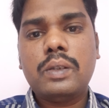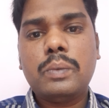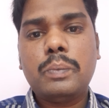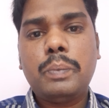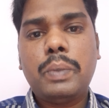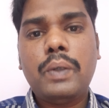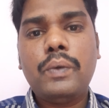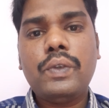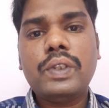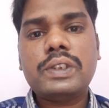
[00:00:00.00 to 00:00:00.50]

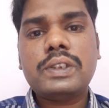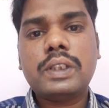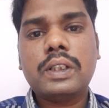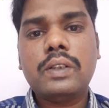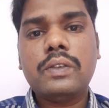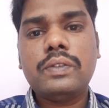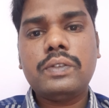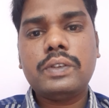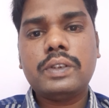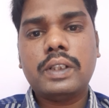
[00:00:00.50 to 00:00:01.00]
powers
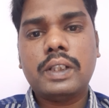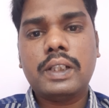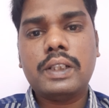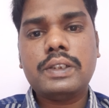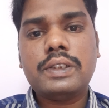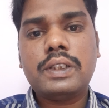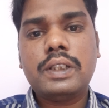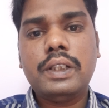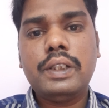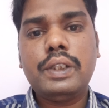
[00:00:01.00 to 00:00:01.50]
of
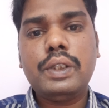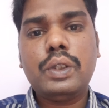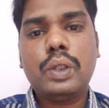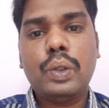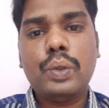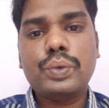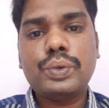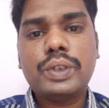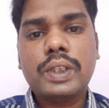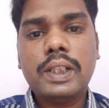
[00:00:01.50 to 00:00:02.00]
legislative
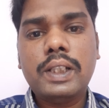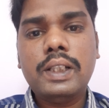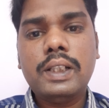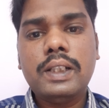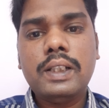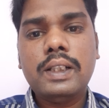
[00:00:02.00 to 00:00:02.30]
council